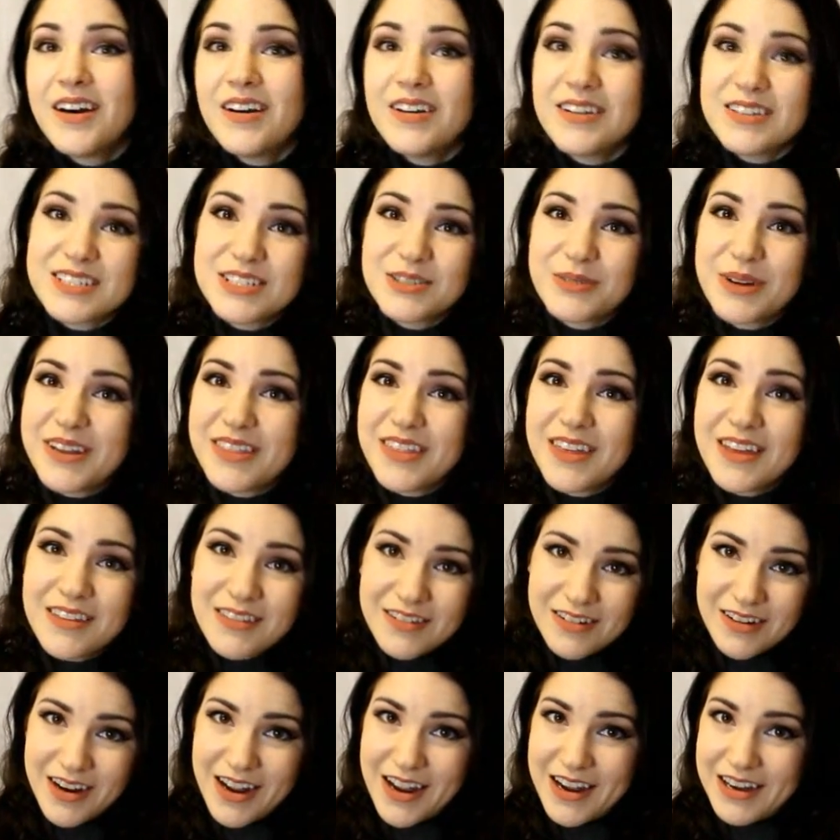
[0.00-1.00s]
Also, I
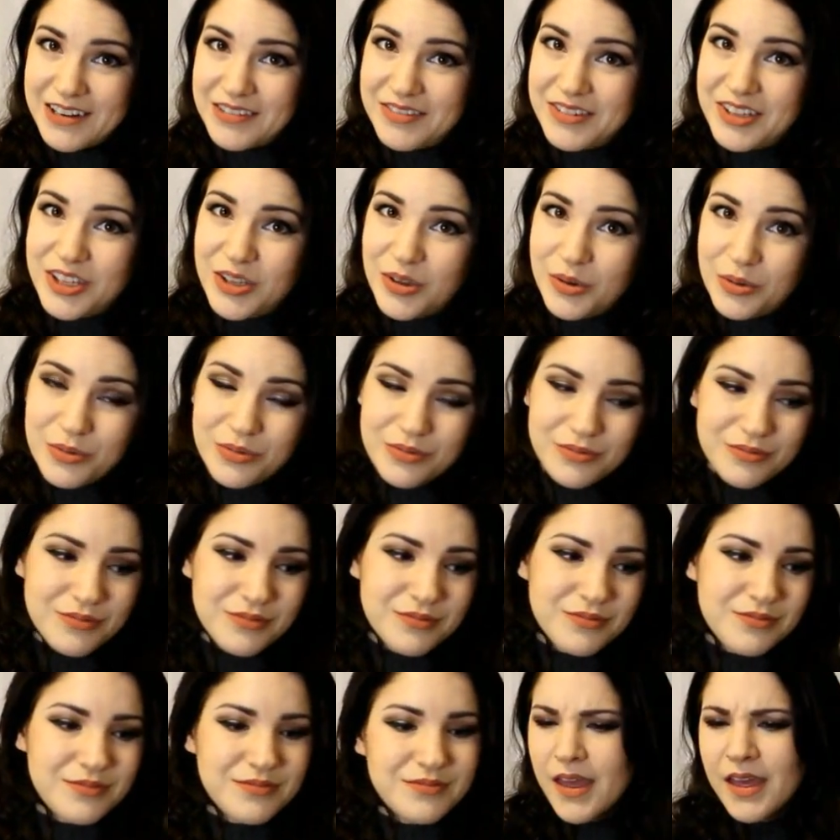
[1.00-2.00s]
think they're kind of cute.
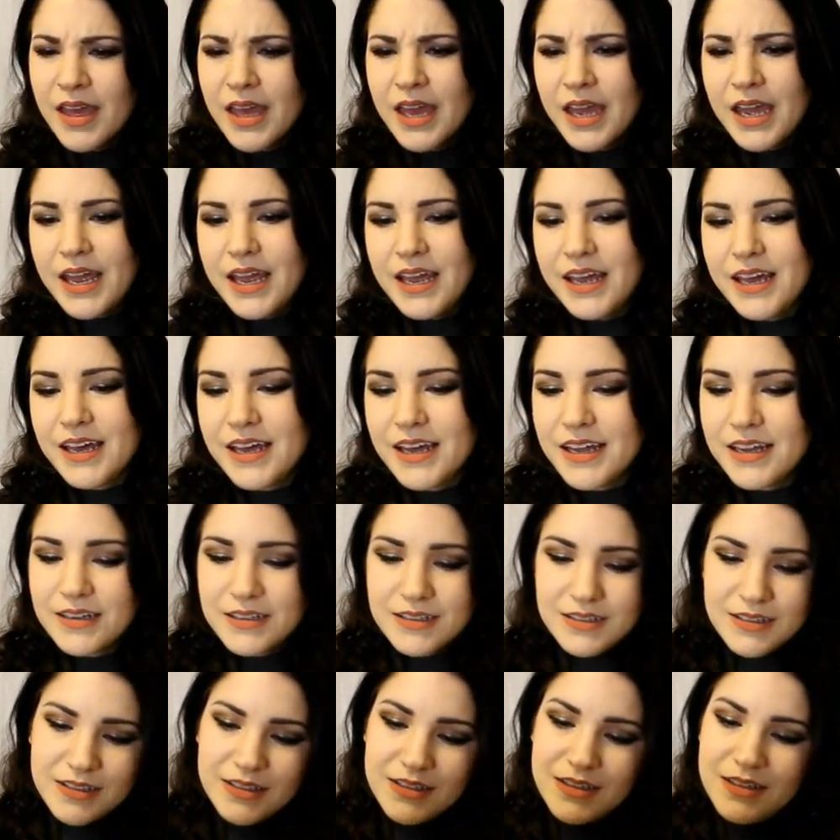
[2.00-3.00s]

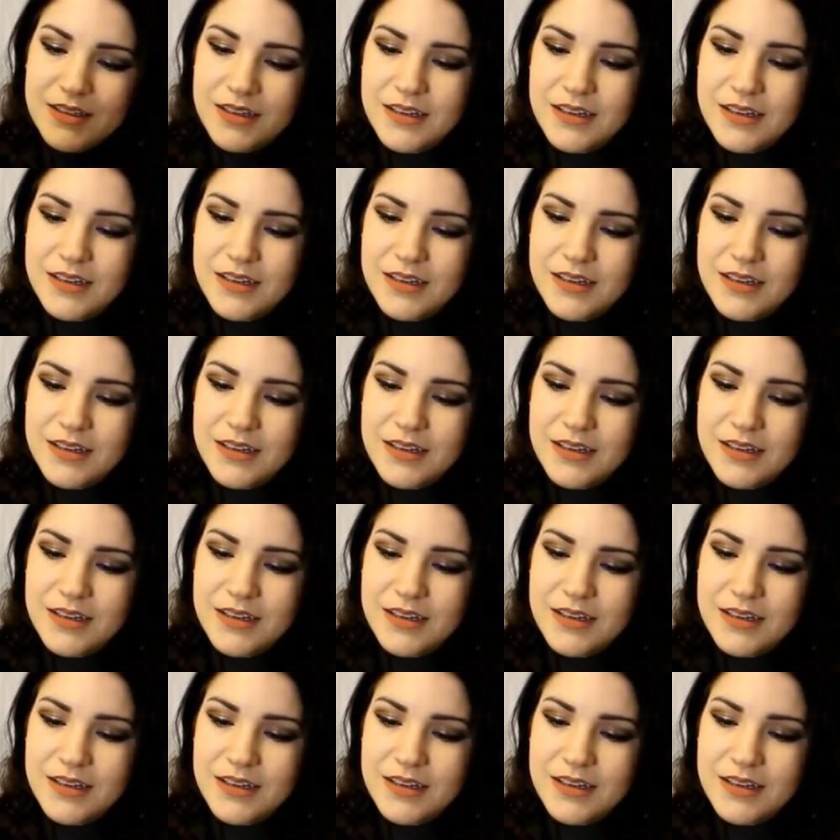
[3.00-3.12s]
And,